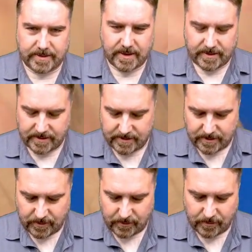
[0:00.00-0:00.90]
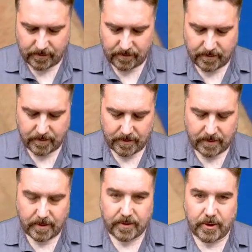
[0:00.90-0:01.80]
and these
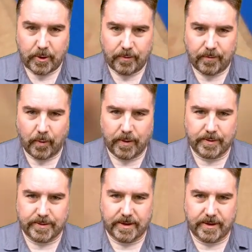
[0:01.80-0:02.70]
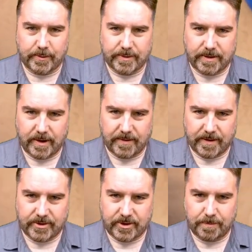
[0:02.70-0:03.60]
the new foils they do with stuff that is
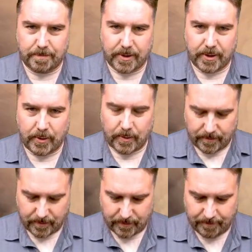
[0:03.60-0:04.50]
just beautiful.